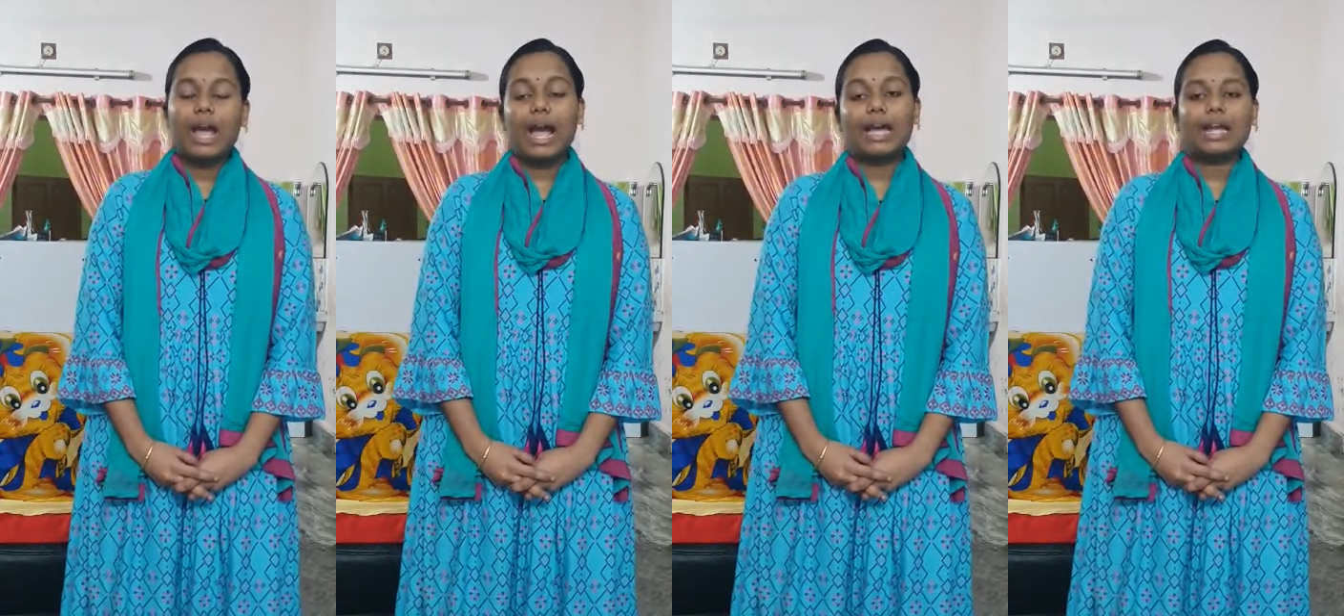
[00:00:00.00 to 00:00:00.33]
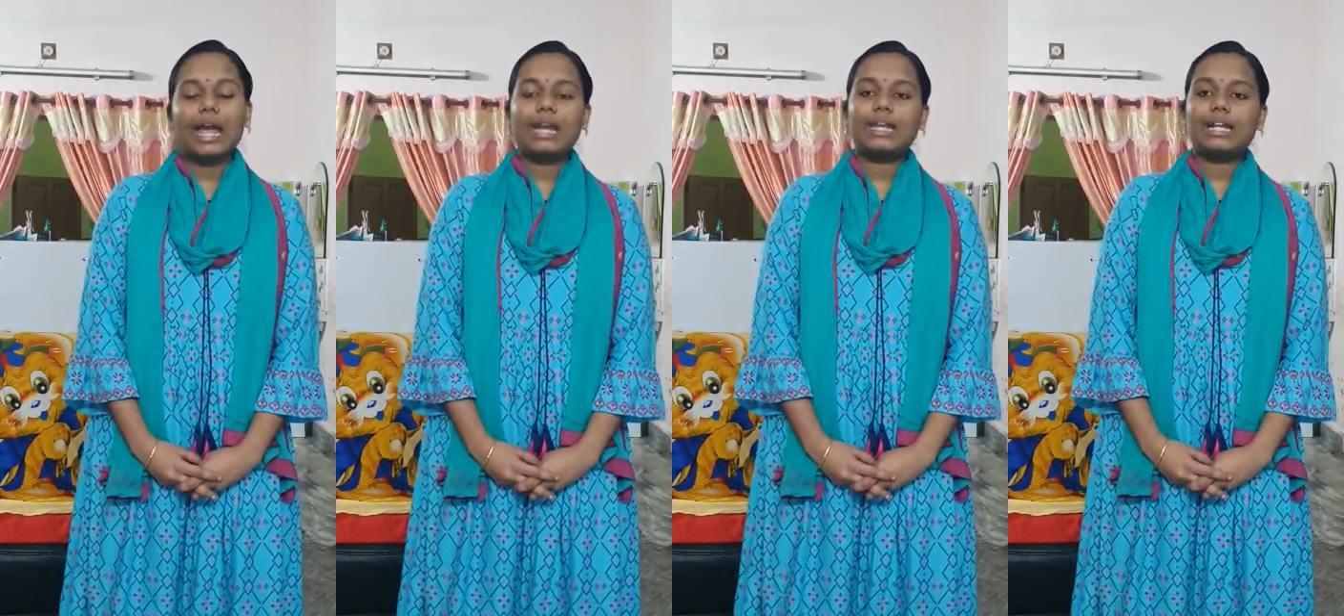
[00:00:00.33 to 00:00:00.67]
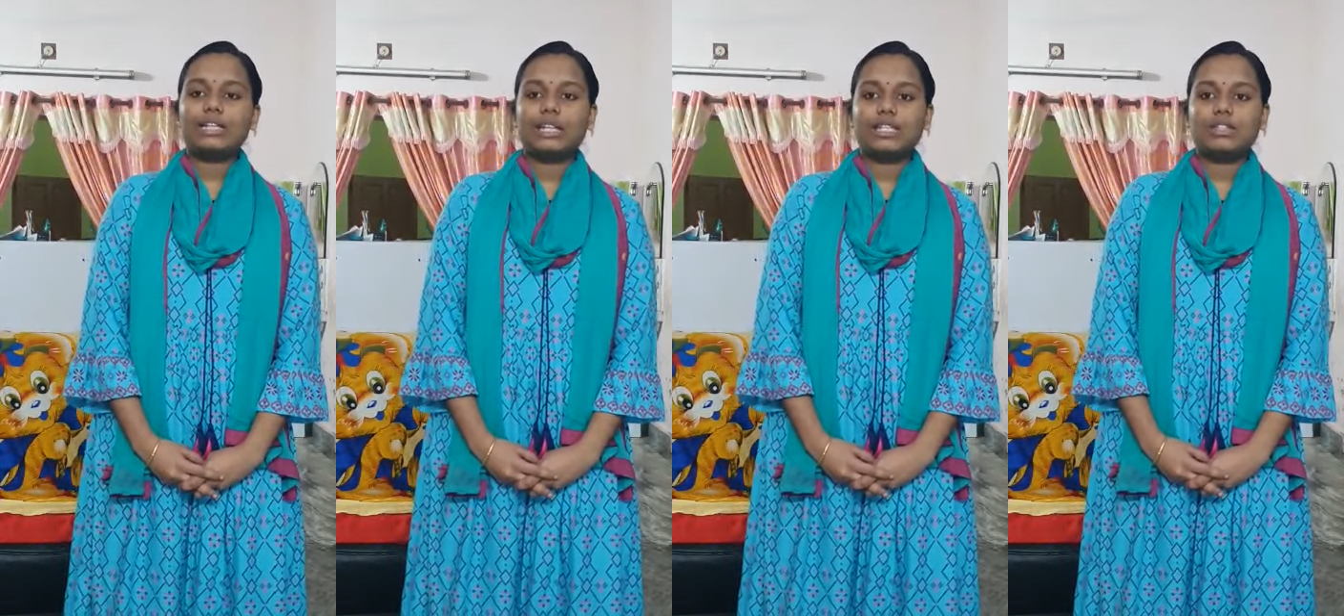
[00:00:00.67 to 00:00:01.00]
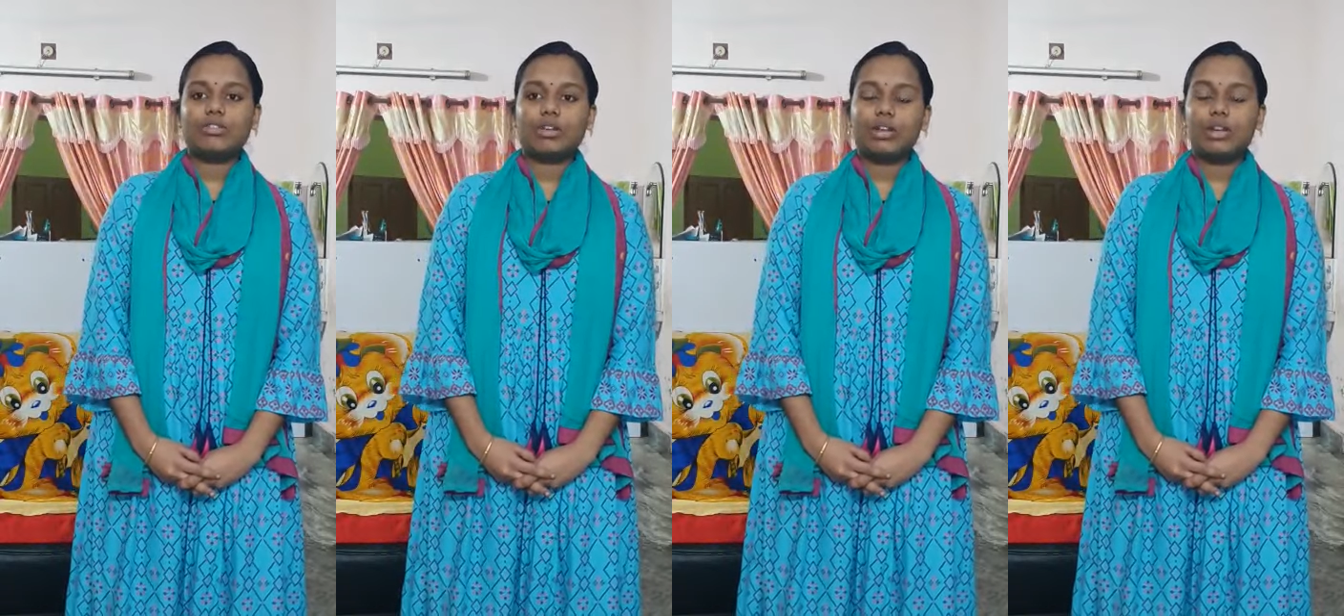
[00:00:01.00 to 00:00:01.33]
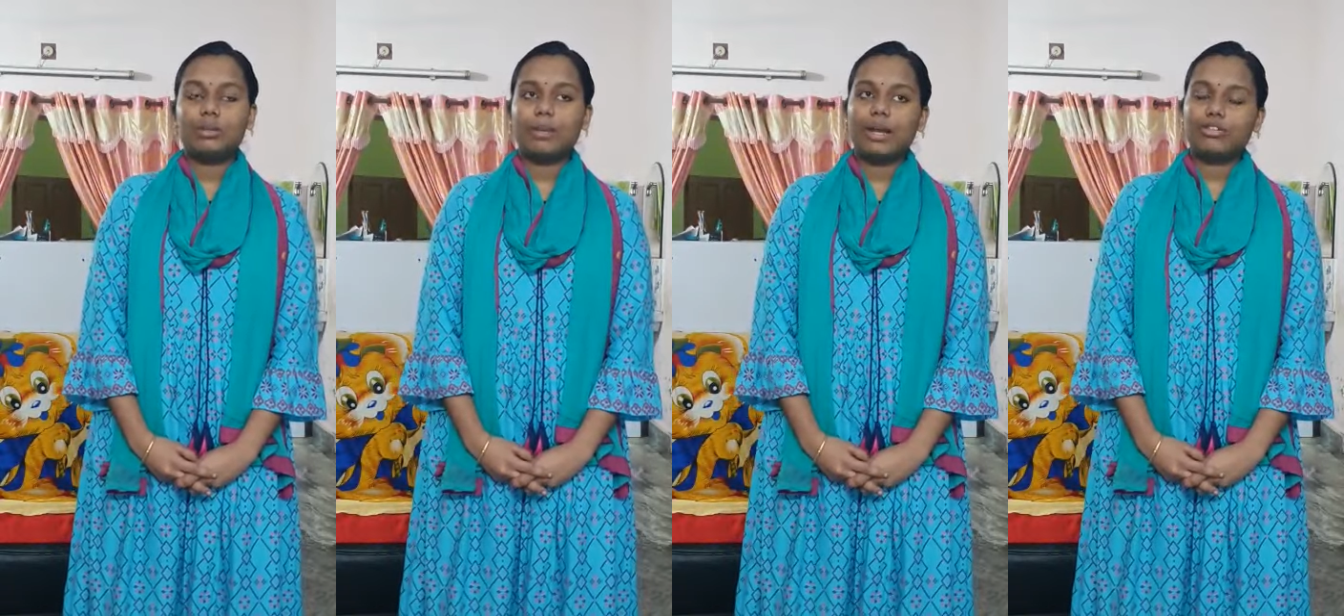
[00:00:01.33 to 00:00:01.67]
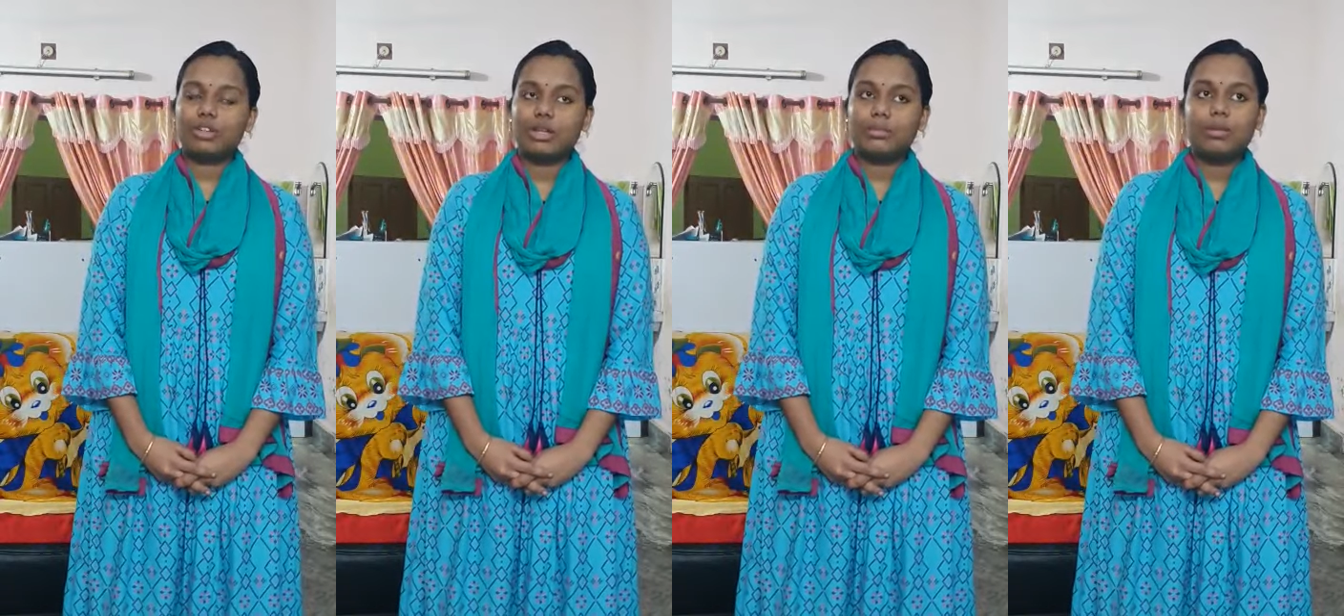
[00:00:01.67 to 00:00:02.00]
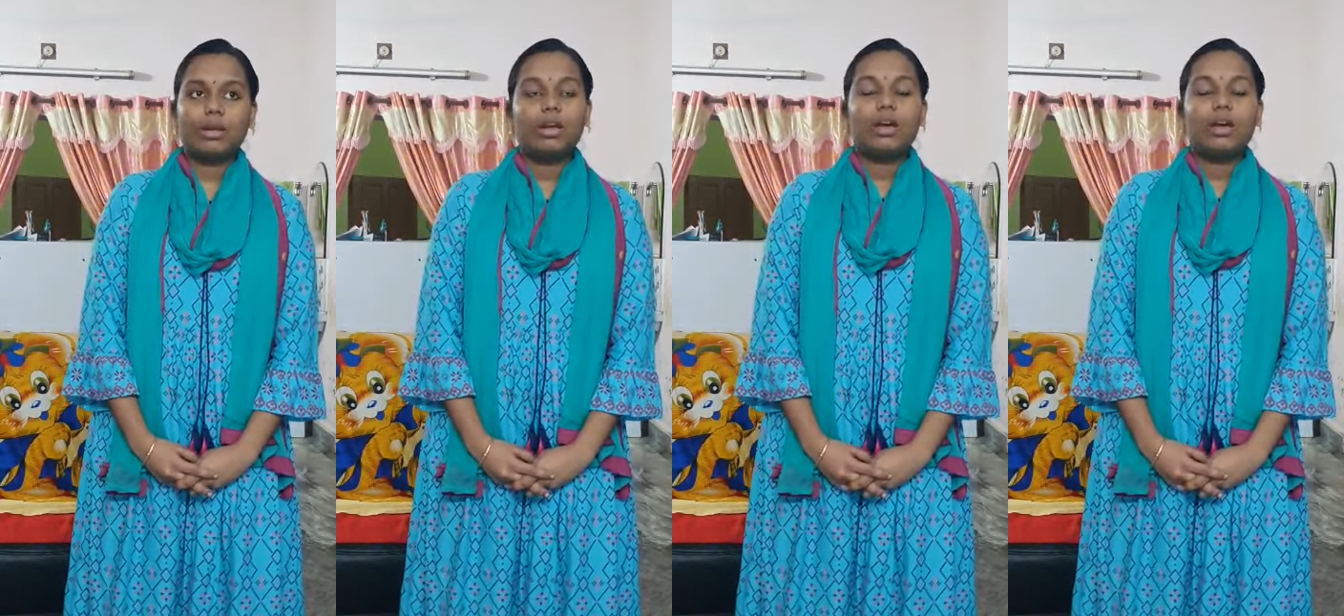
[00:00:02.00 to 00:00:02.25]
An Ideal Teacher in My Dream.